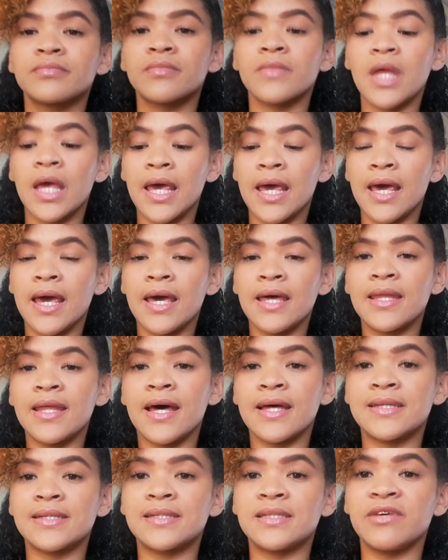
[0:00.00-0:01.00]
hair
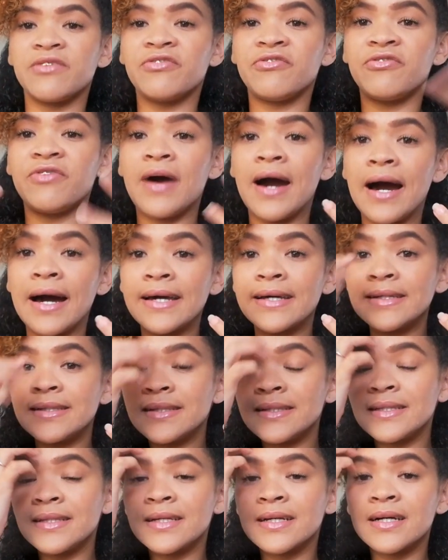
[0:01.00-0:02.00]
that's defined,
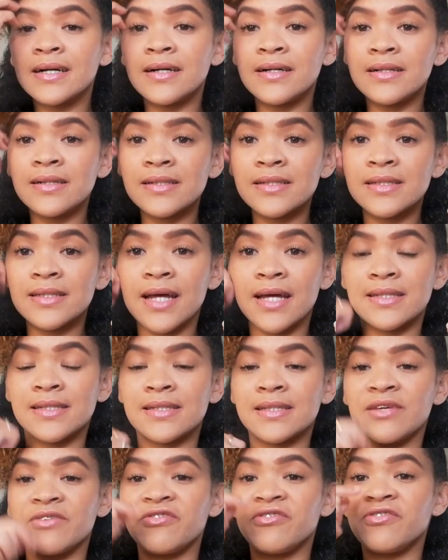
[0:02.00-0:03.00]
curls
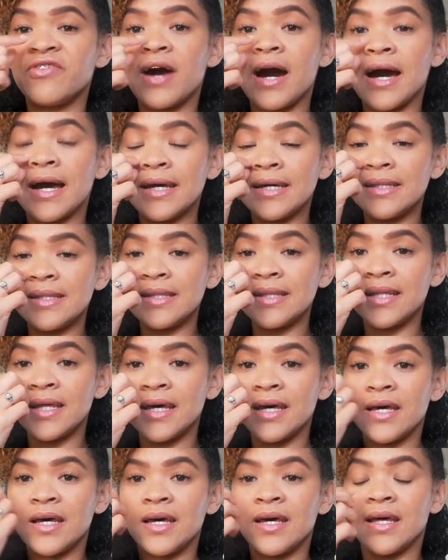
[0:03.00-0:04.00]
that's defined,
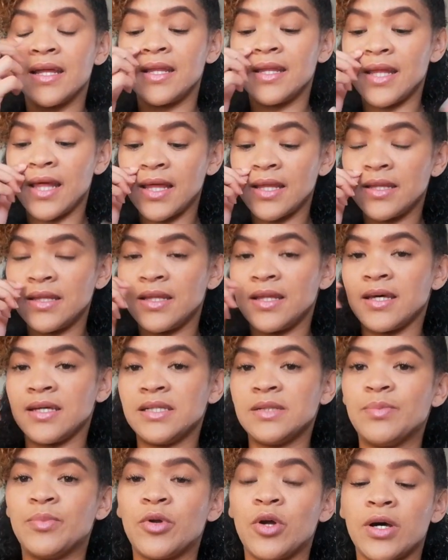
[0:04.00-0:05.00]
then
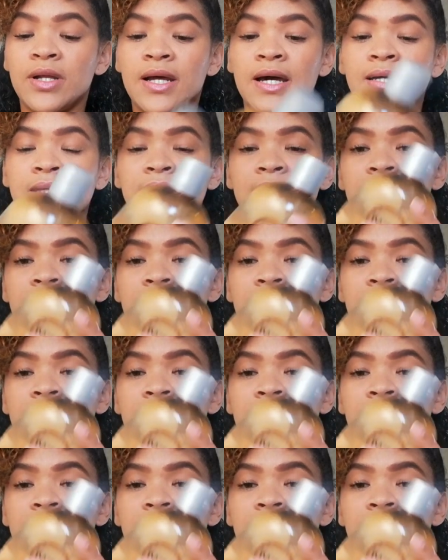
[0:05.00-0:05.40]
this product